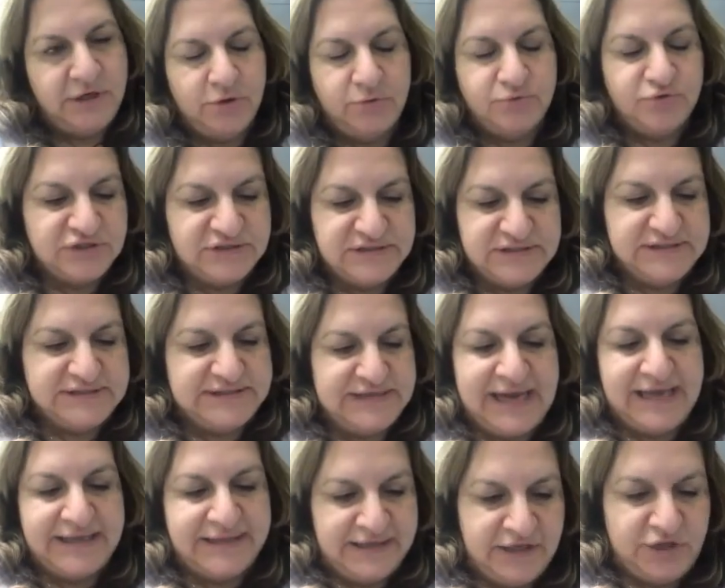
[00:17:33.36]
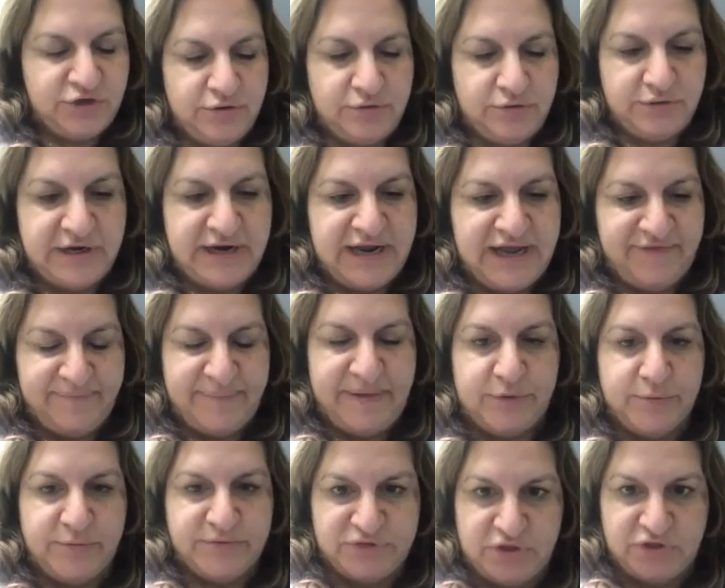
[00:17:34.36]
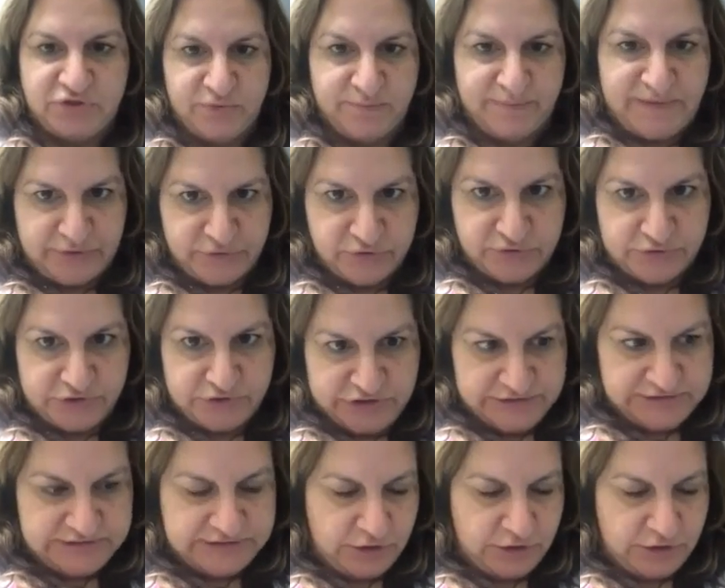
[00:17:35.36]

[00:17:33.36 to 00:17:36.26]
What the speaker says: Just to say, I think you're going to have better results with microsurgeons.